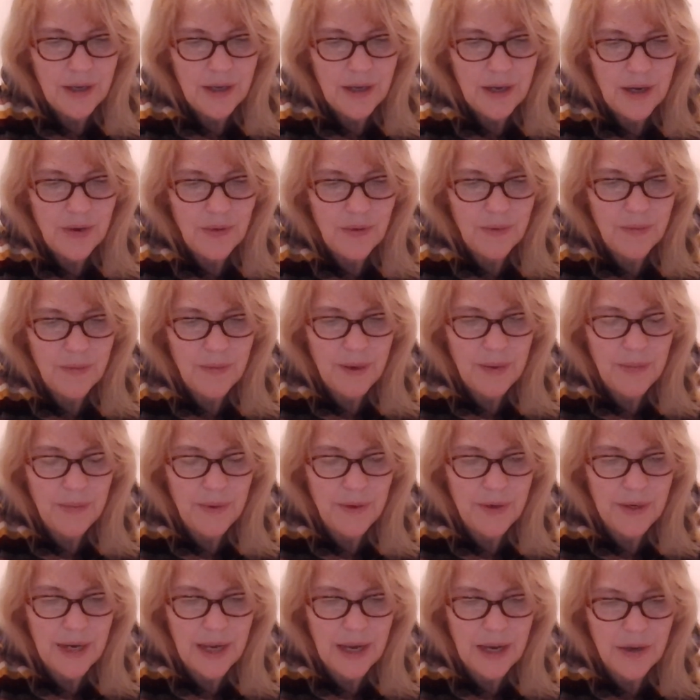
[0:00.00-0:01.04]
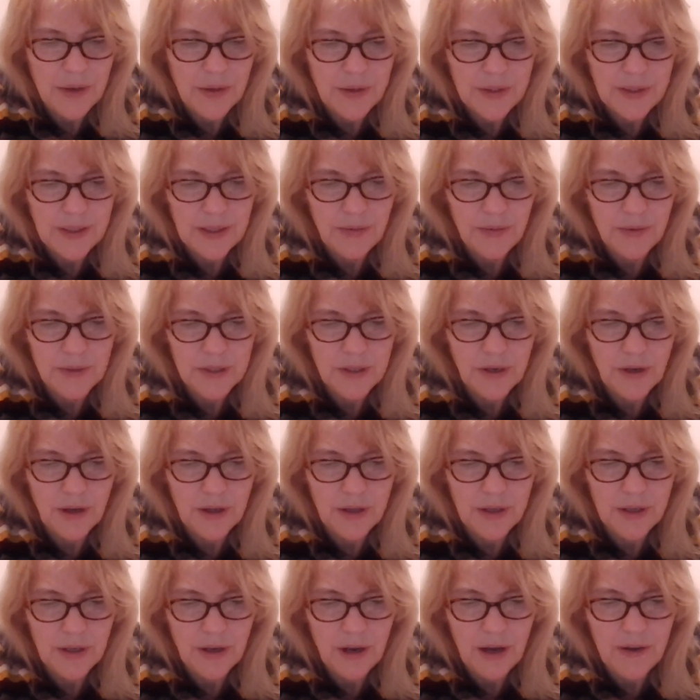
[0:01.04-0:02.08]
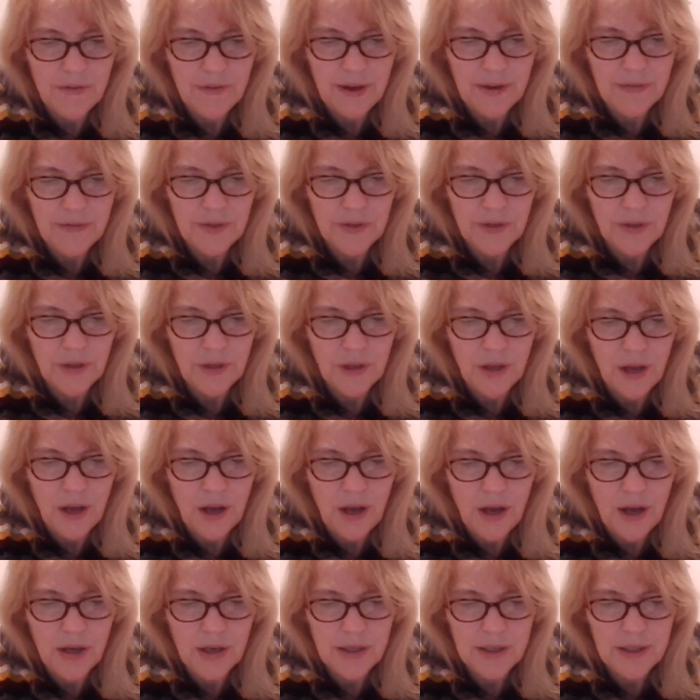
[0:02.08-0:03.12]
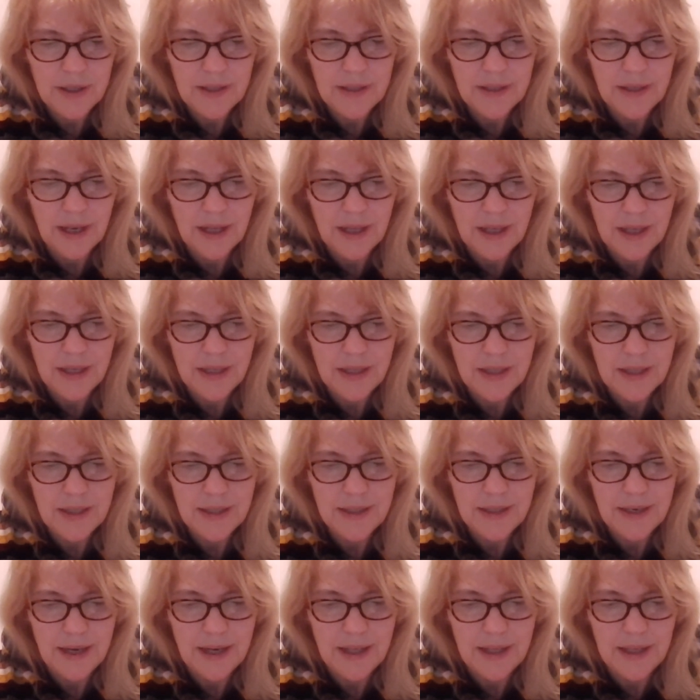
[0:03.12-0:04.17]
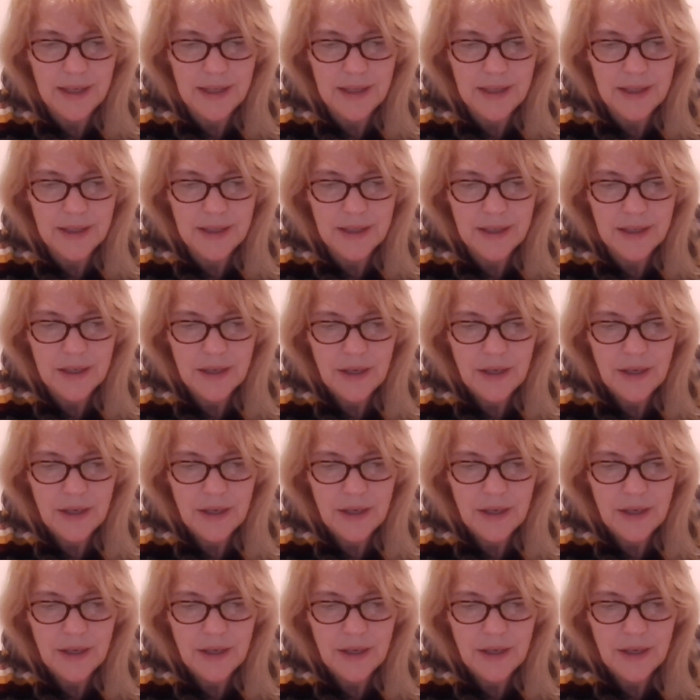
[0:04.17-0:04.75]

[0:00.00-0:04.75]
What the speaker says: I remember now, said Raskolnikov after a long, sullen silence.